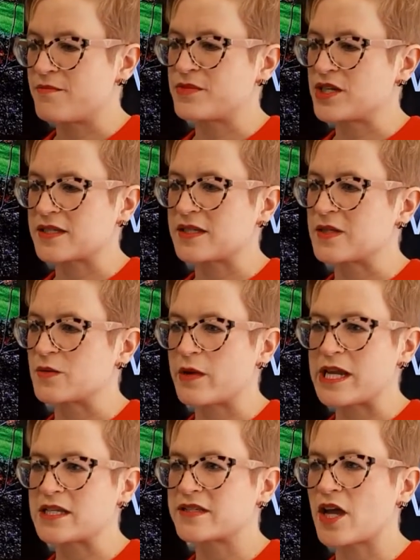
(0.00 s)
just this
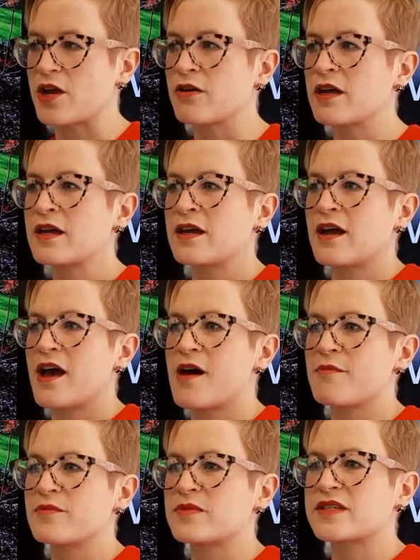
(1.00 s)
week. So
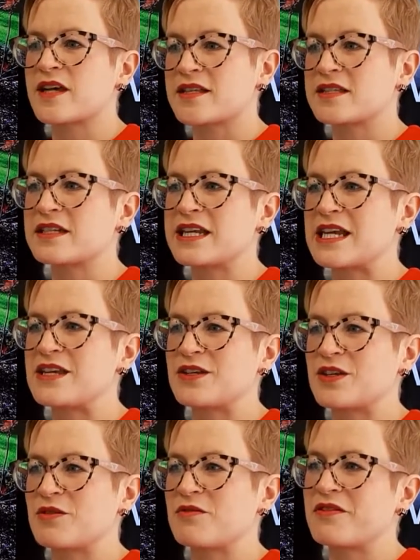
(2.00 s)
certainly, you
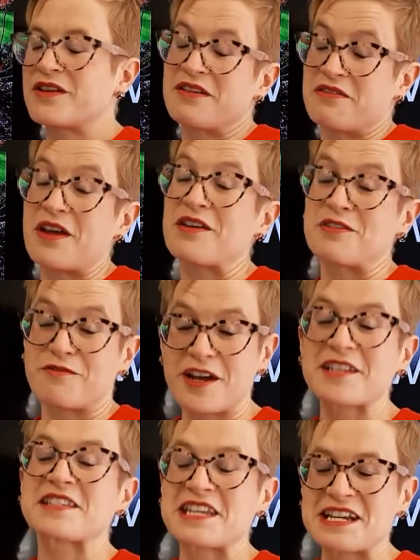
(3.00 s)
know, the
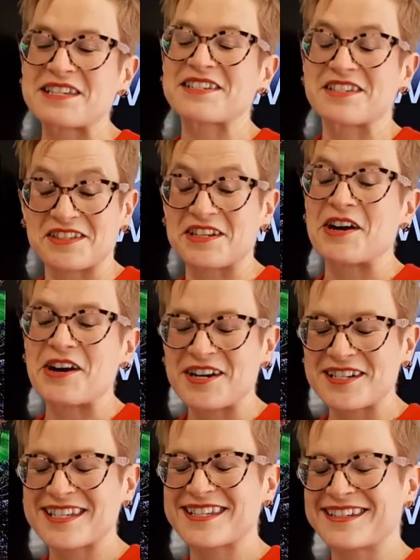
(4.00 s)
first thing is to
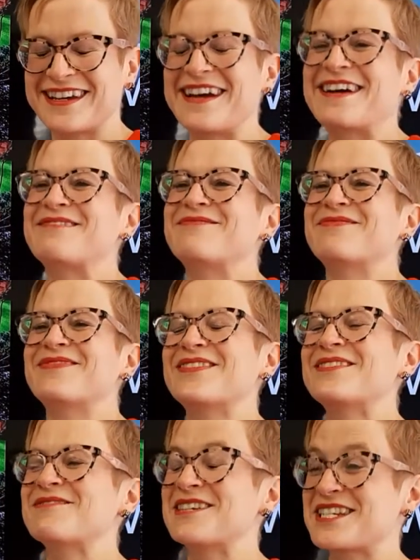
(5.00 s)
start,
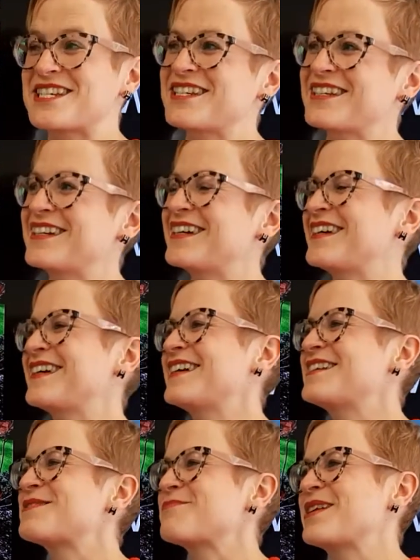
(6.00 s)
which
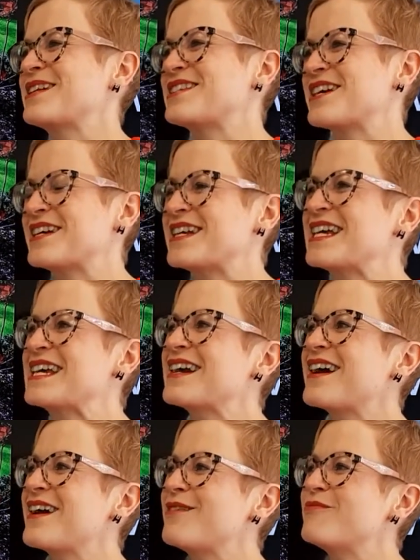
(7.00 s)
has been a
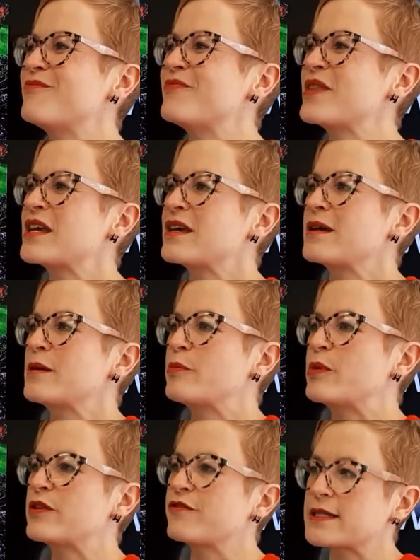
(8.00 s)
journey.
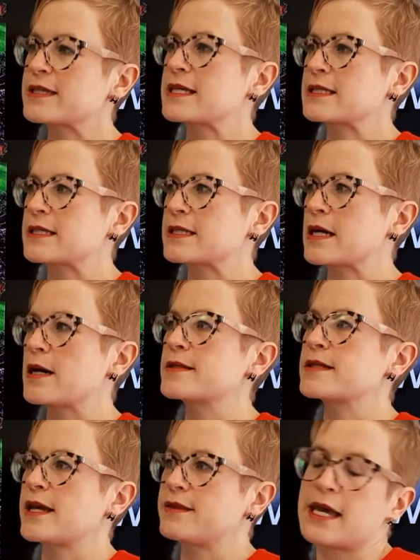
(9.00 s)
But the first thing is to
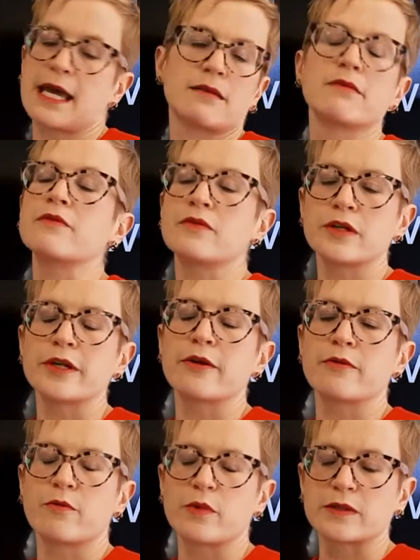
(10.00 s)
start, and then, you
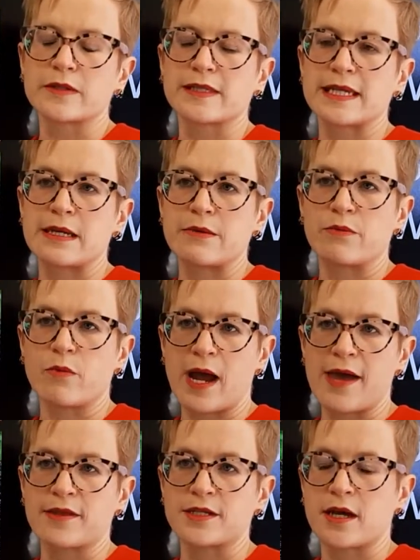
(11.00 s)
know, we'll see
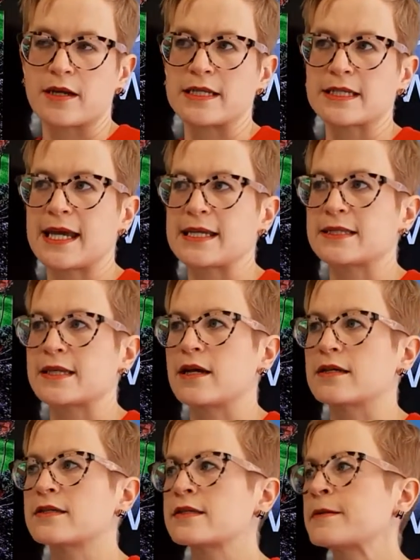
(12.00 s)
where the journey takes
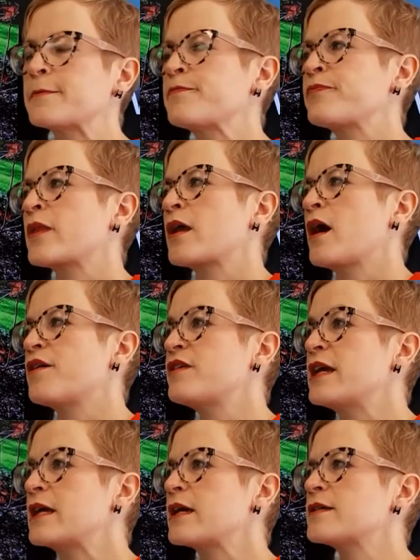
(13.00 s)
us. I
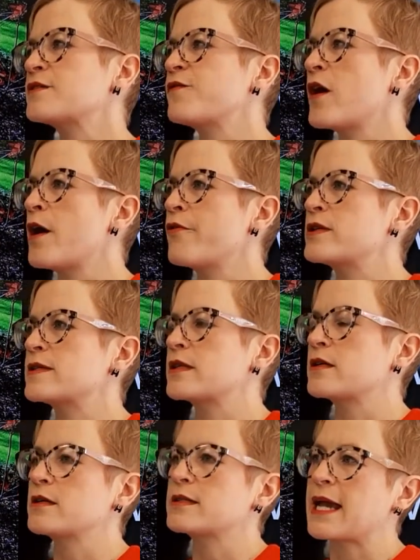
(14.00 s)
think as far as
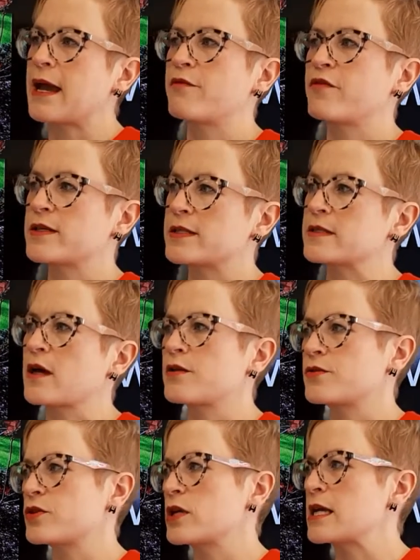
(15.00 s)
the town versus
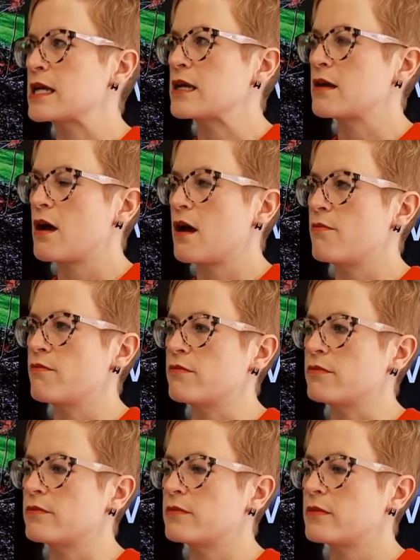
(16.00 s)
country
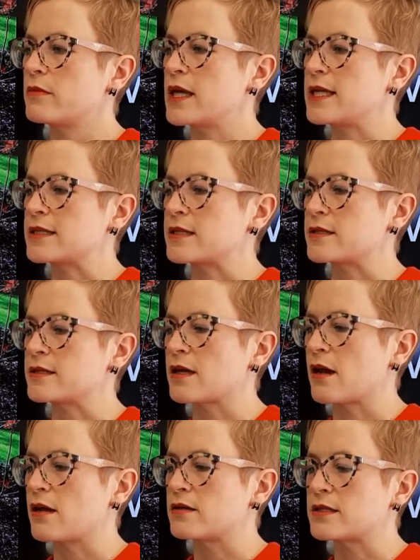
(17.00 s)
is
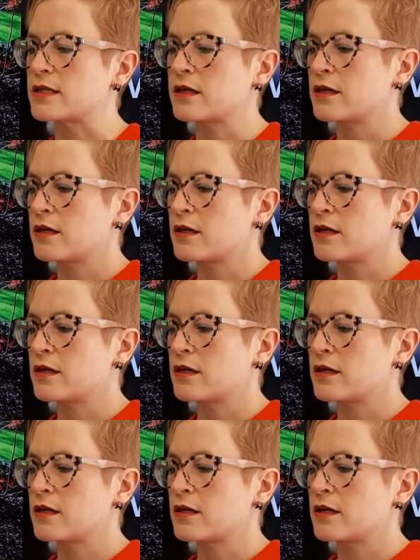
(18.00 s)
concerned,